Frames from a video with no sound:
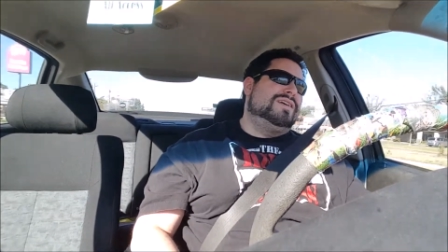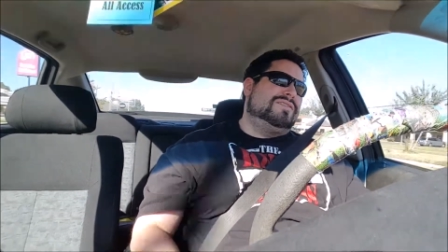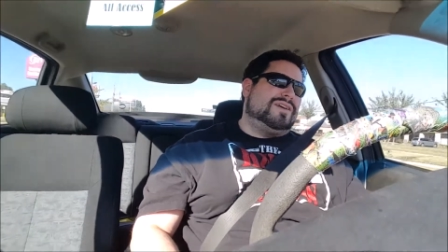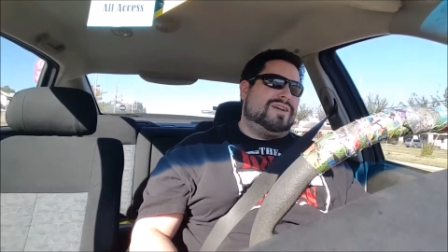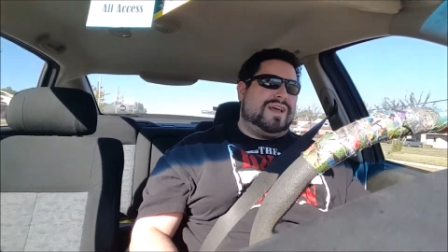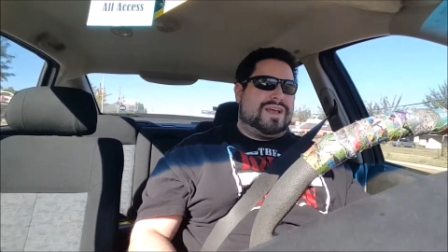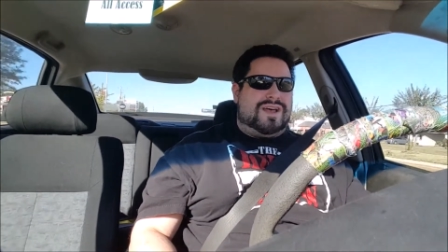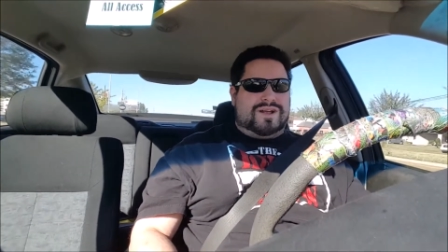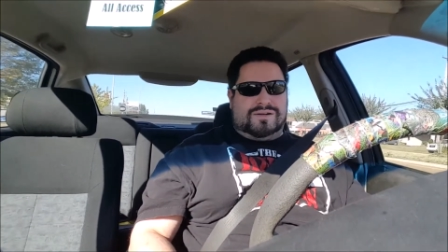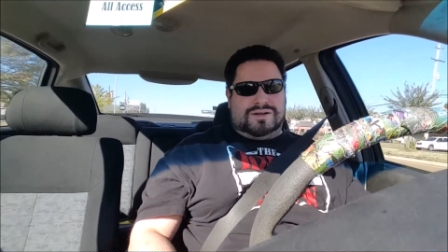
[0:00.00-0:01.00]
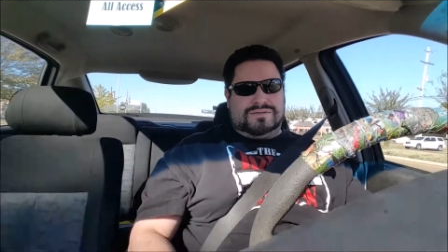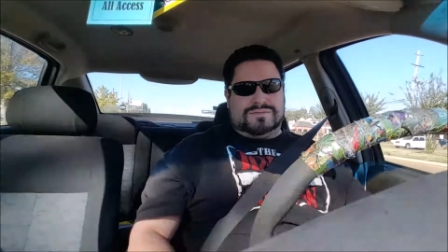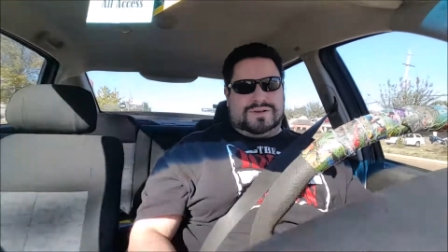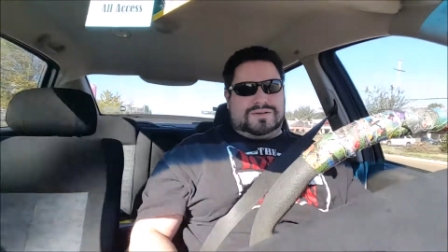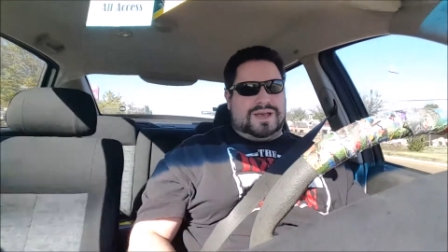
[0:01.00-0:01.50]
So you're like, oh,
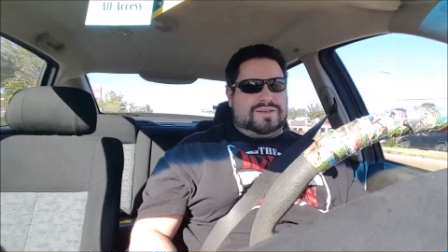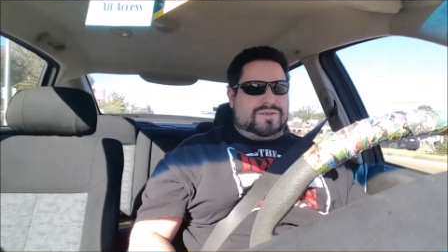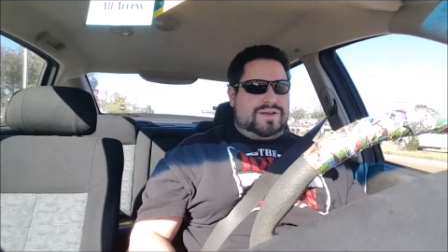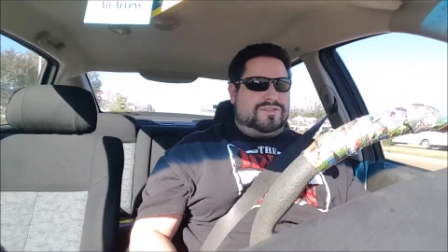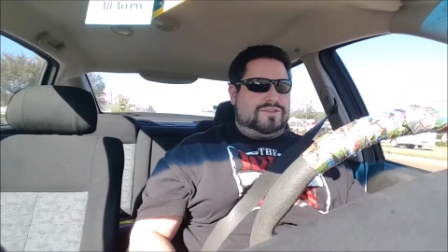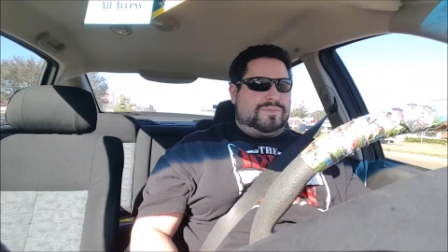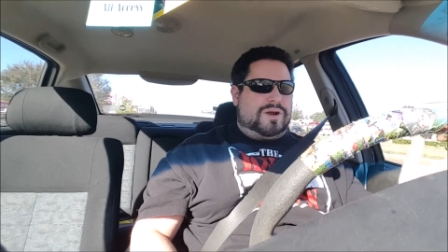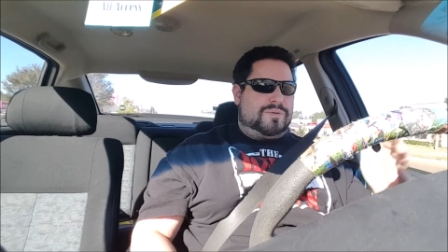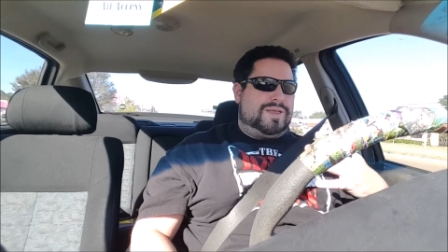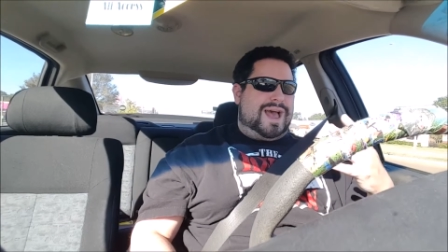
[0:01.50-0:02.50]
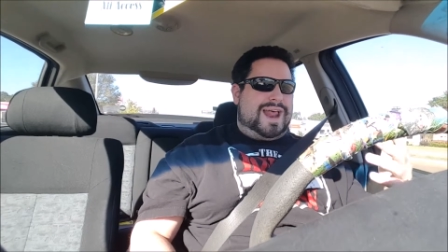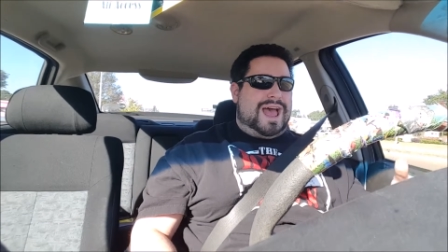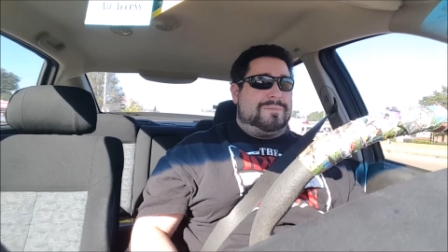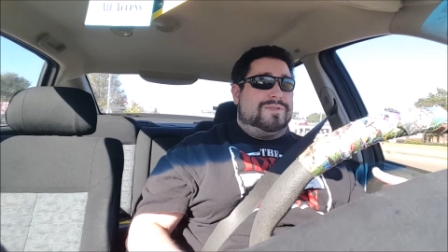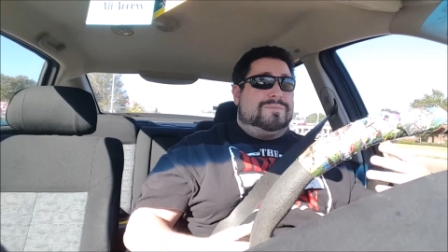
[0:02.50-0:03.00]
okay, so here's the part where that
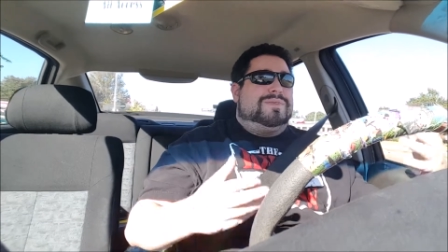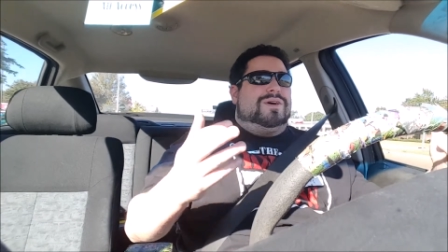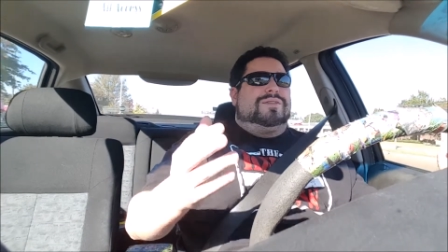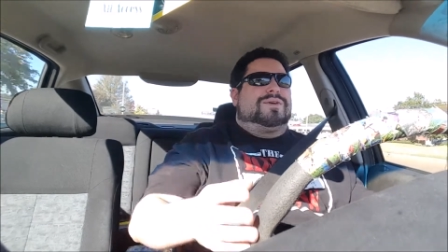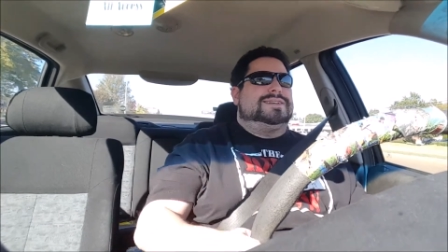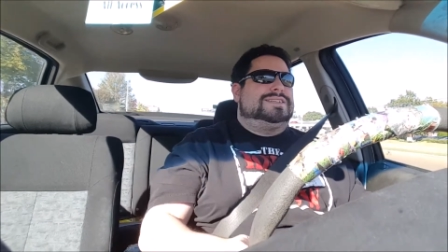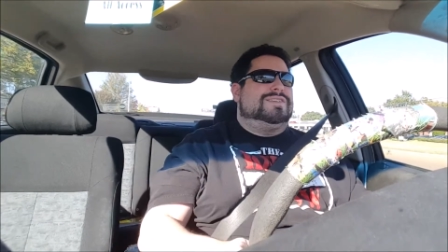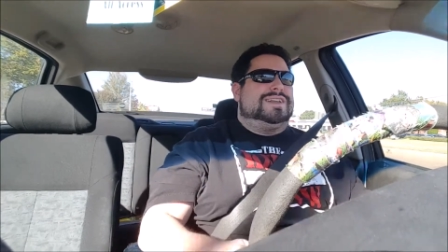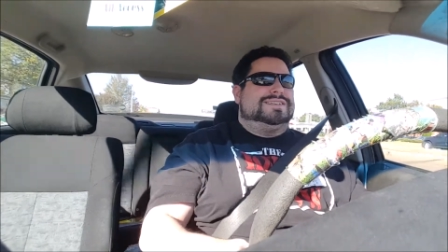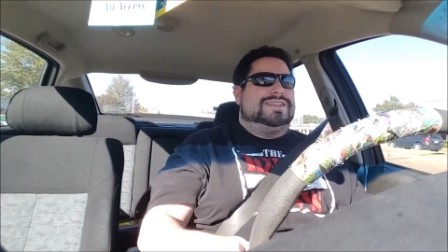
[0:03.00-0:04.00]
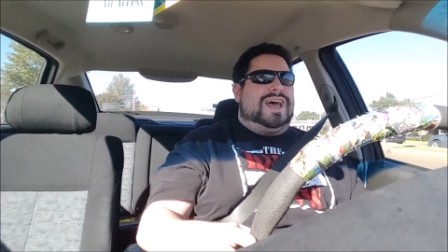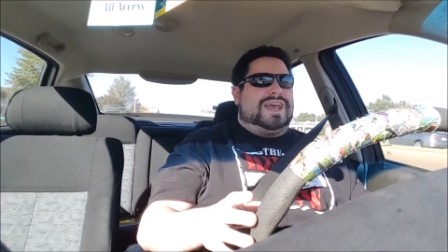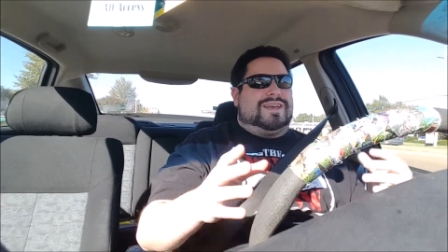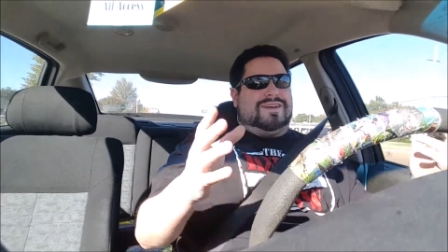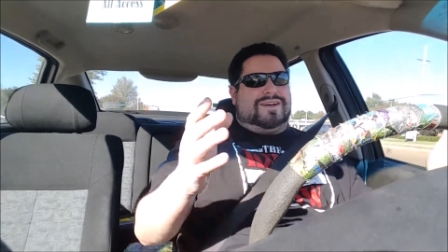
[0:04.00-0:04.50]
happens. You know, and the rest of it is
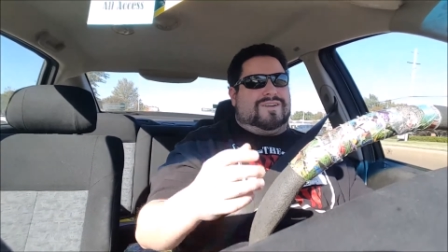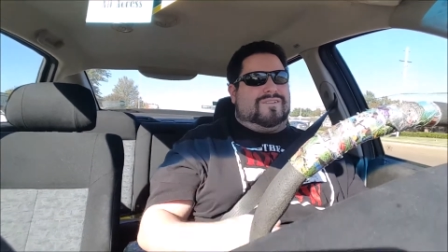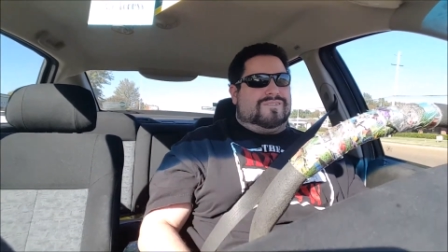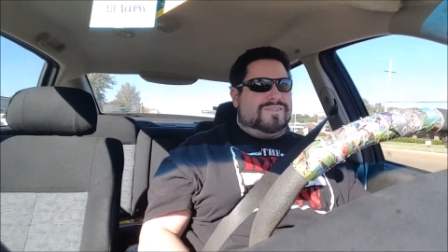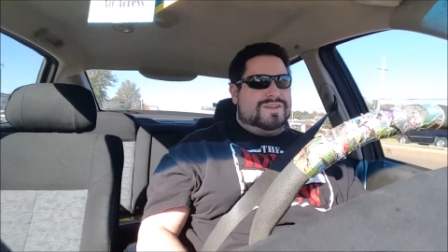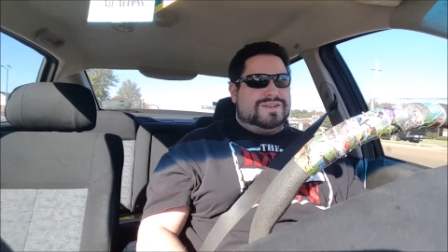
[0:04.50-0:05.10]
like, oh,